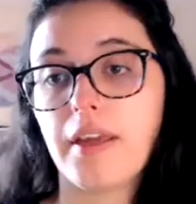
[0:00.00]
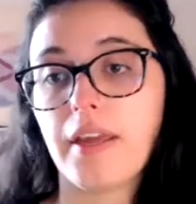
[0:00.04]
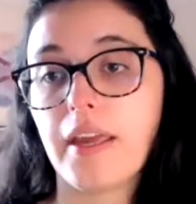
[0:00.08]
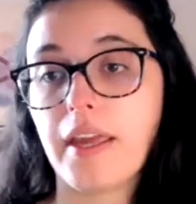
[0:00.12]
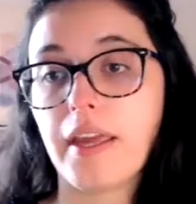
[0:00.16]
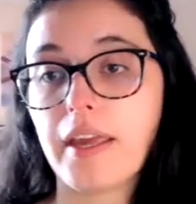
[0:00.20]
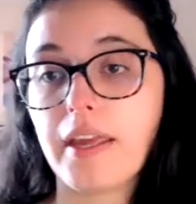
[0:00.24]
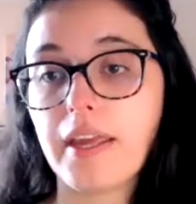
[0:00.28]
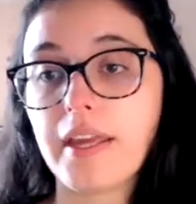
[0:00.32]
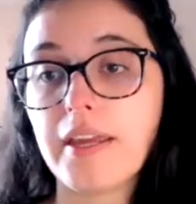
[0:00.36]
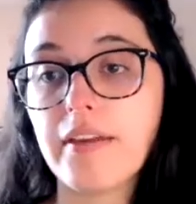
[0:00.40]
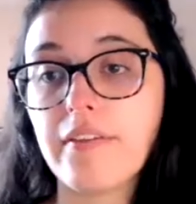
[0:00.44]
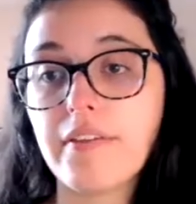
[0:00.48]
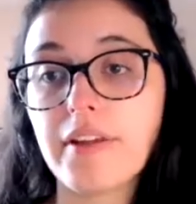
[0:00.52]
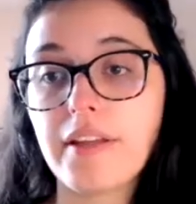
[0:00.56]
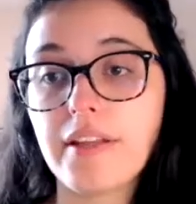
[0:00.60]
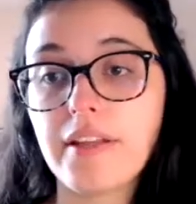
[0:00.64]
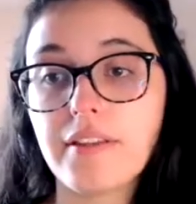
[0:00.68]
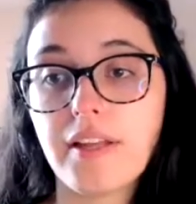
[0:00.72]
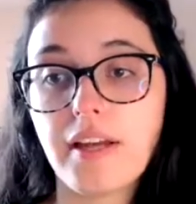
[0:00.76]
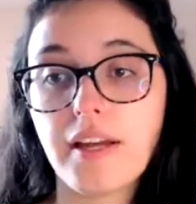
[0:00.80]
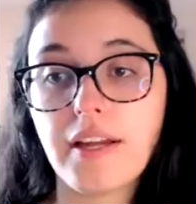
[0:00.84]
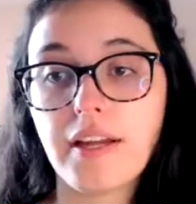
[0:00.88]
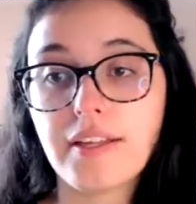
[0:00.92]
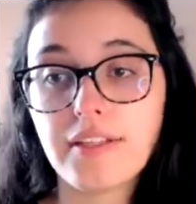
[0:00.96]

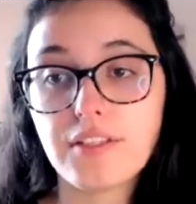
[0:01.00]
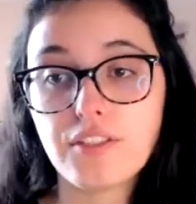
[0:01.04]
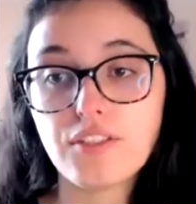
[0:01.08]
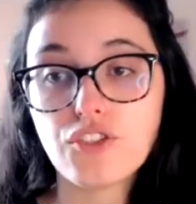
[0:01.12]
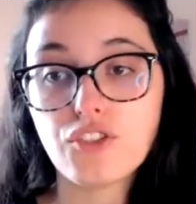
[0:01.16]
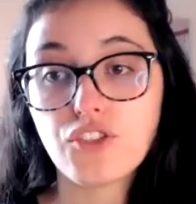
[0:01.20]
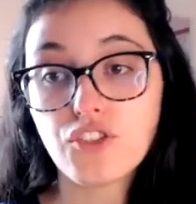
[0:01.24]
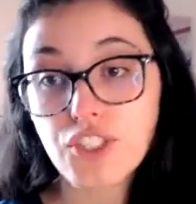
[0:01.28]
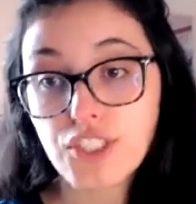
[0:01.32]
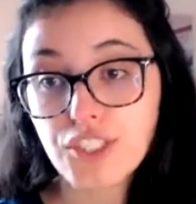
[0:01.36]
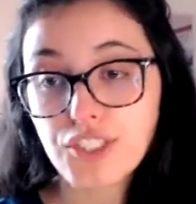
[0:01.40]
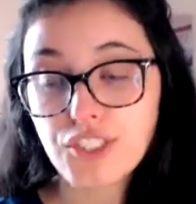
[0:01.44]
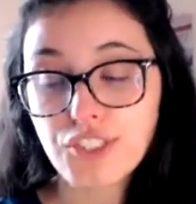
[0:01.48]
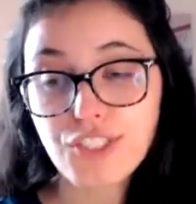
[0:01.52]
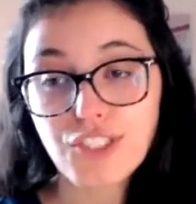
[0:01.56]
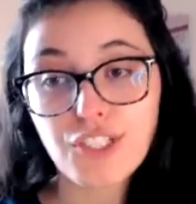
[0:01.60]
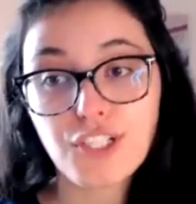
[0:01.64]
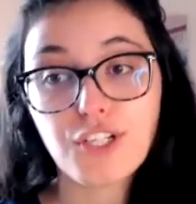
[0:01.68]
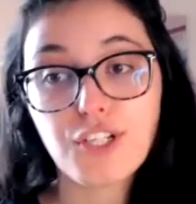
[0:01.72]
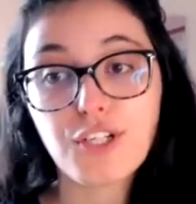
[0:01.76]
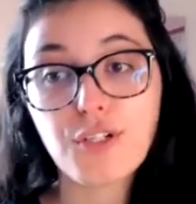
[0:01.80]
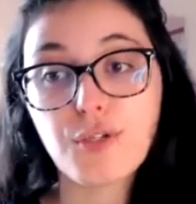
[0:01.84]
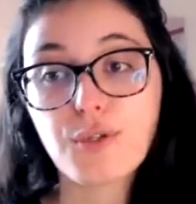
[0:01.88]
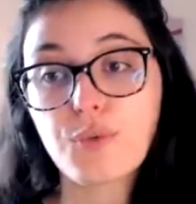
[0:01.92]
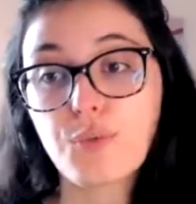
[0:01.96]
incubated, that is
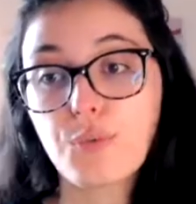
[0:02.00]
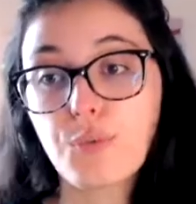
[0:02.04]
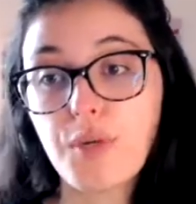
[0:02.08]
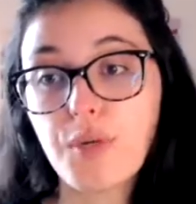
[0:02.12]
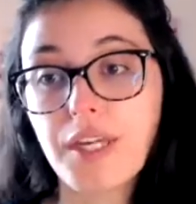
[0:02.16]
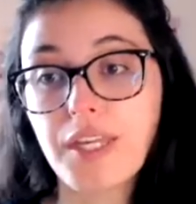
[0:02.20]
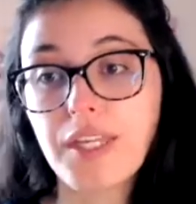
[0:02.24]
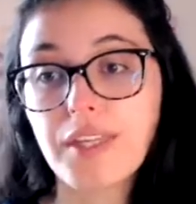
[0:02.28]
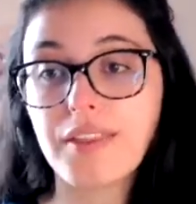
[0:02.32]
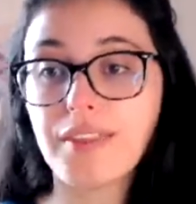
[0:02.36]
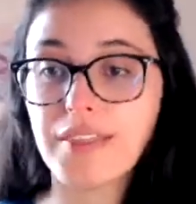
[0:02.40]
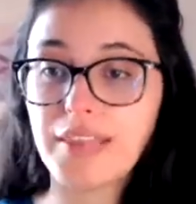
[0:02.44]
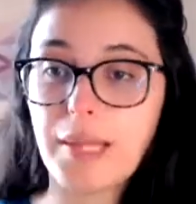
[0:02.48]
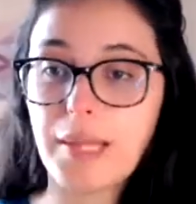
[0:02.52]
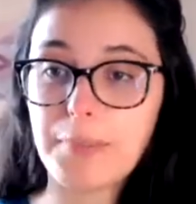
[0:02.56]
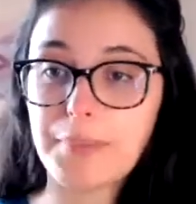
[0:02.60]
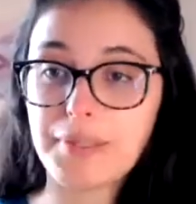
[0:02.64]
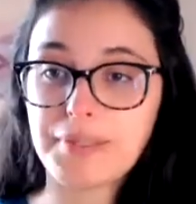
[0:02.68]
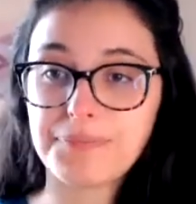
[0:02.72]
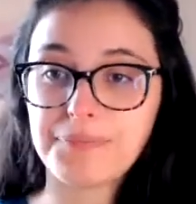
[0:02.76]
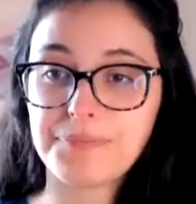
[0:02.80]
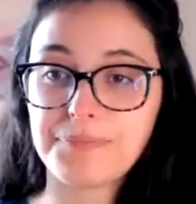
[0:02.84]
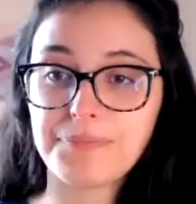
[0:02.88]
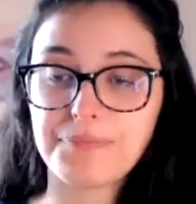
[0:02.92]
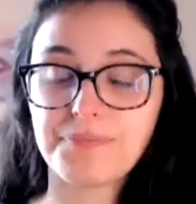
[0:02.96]
ginger with
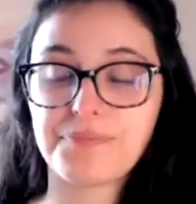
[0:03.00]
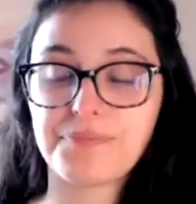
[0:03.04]
lemon.